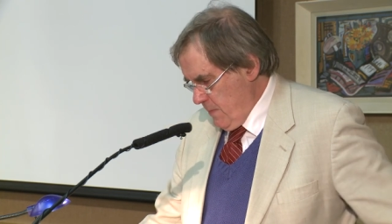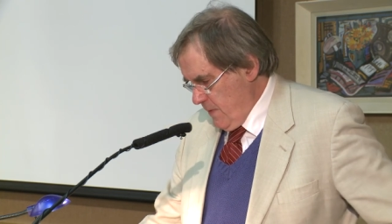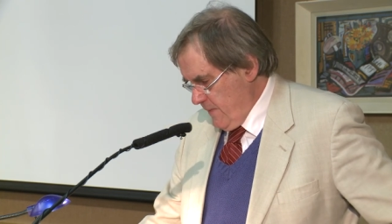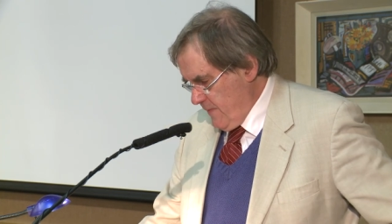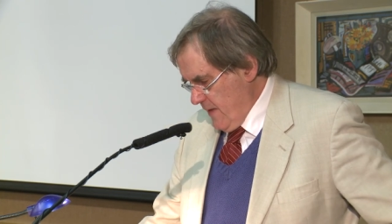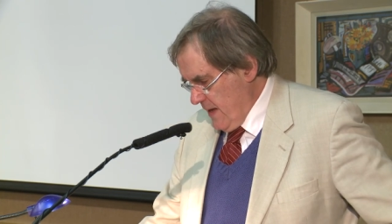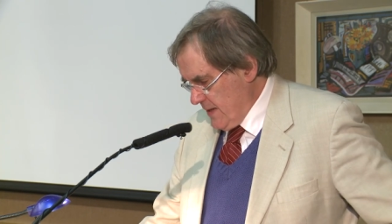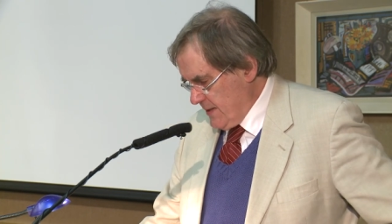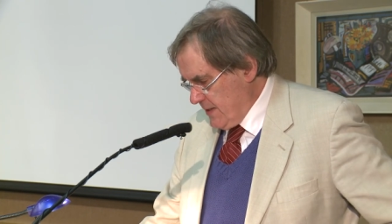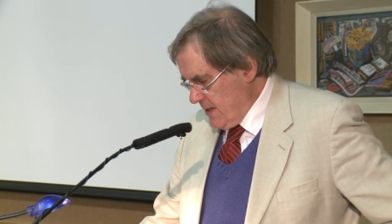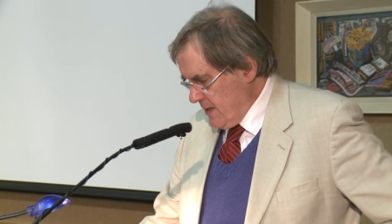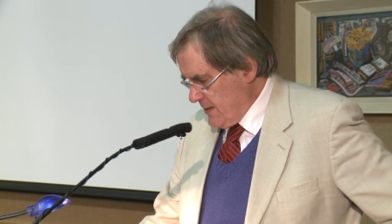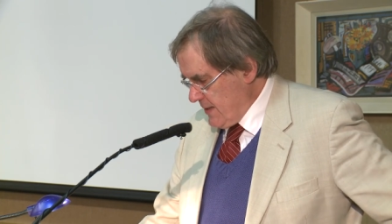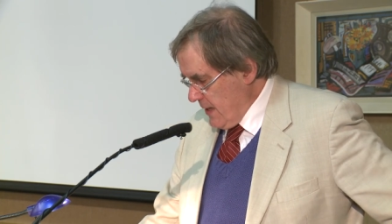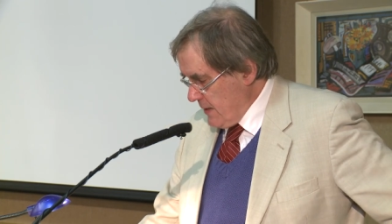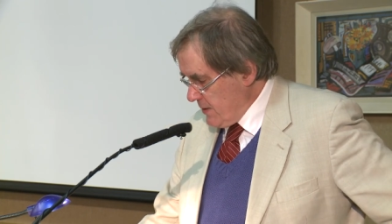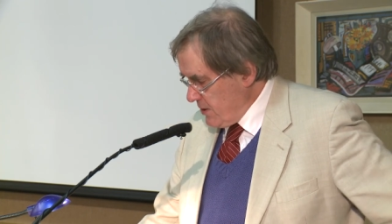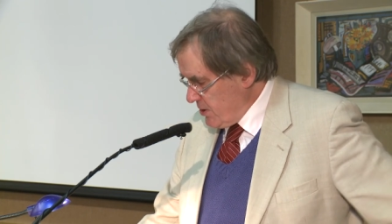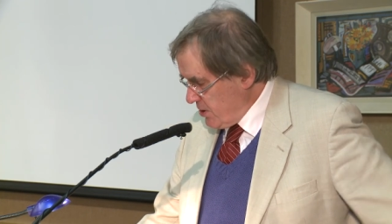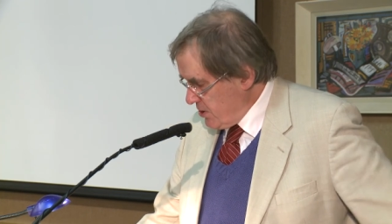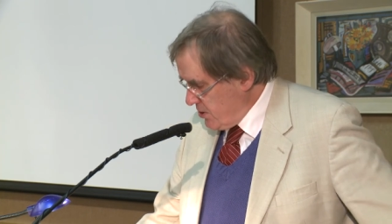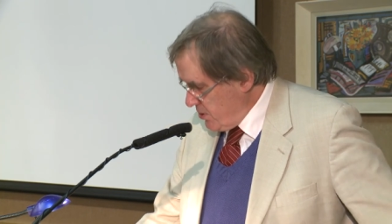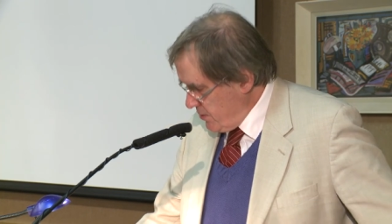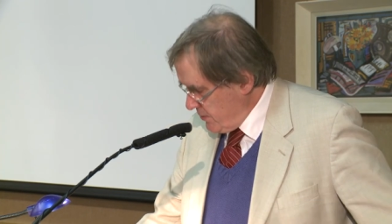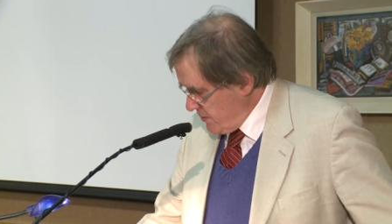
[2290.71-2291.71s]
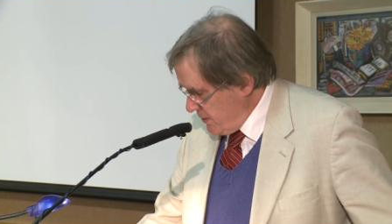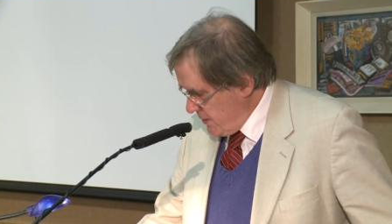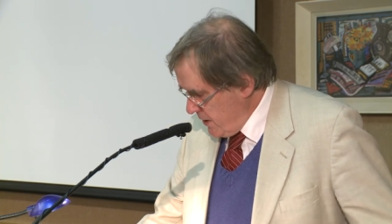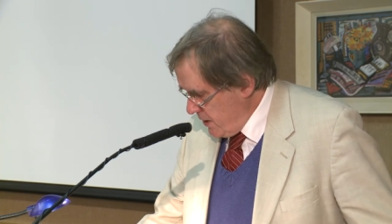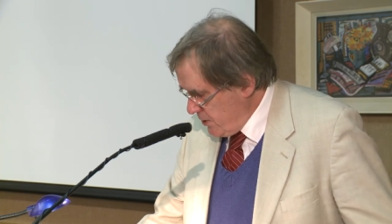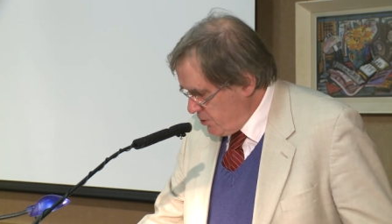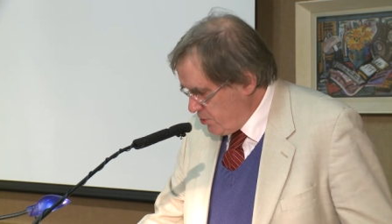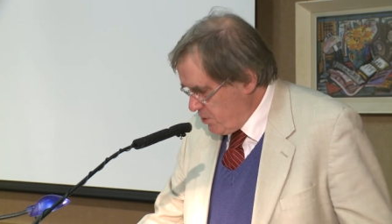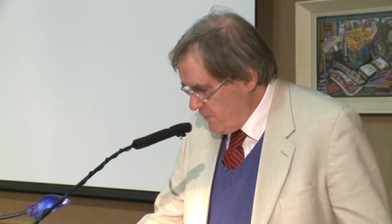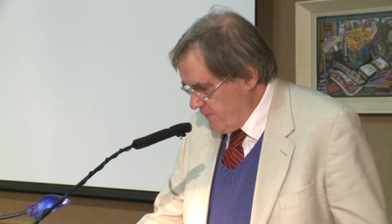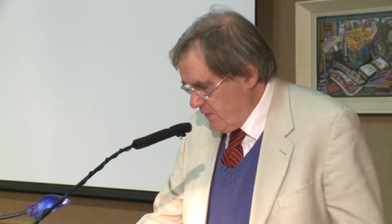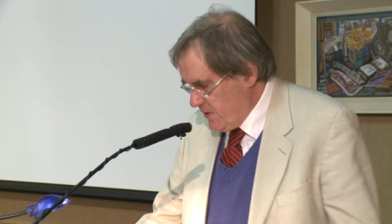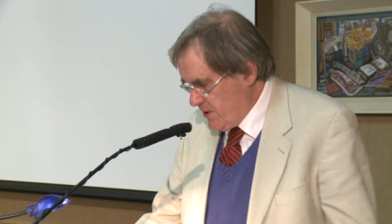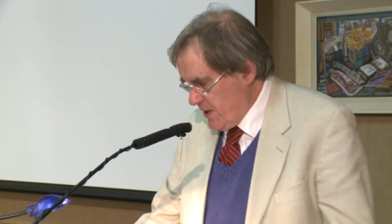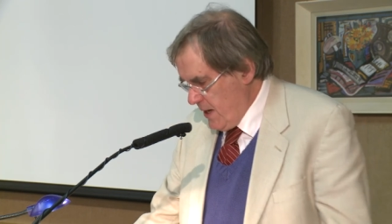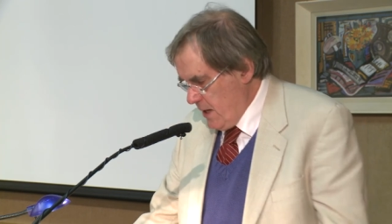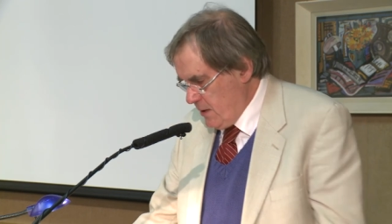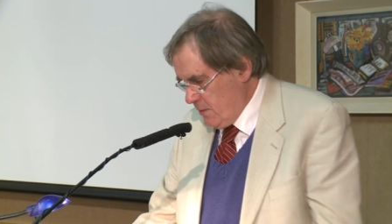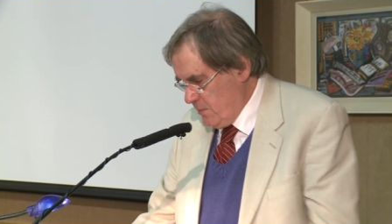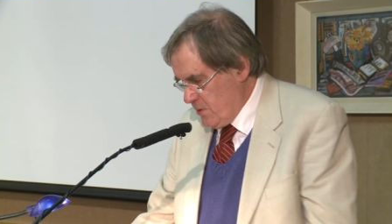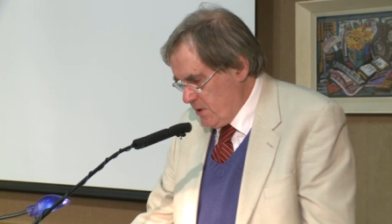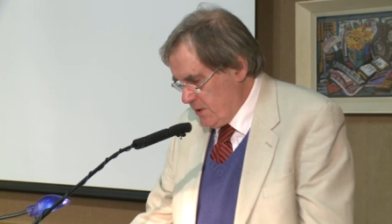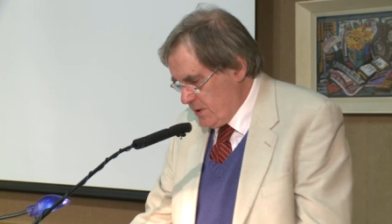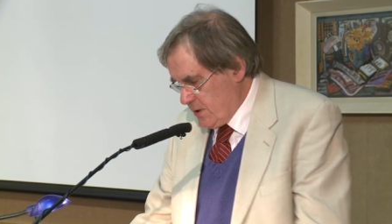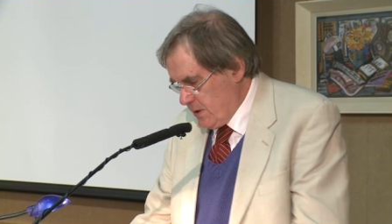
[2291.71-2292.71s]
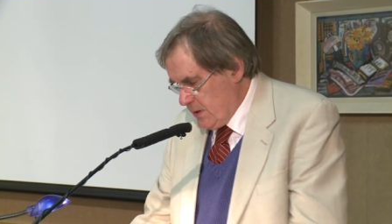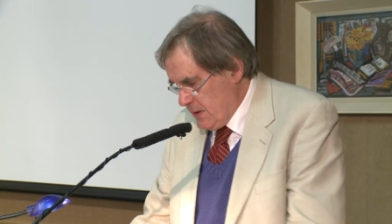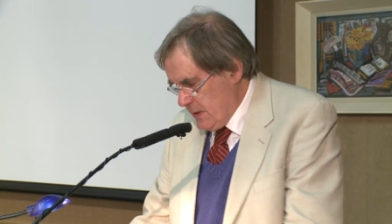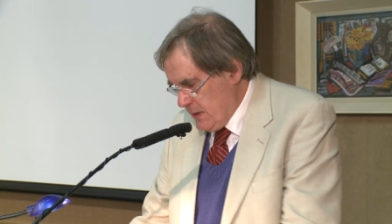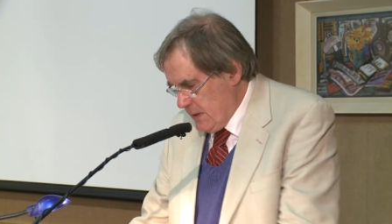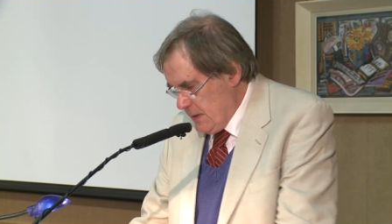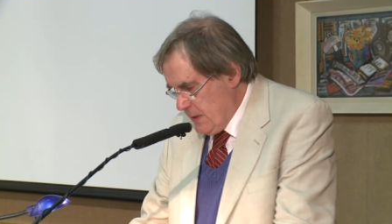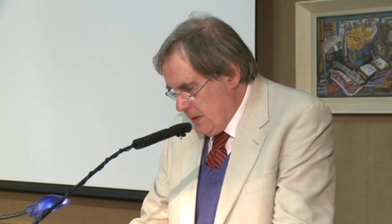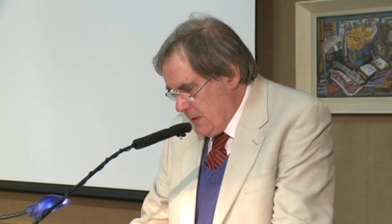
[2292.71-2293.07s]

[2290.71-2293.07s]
Pavacius understood the nature of his ailment,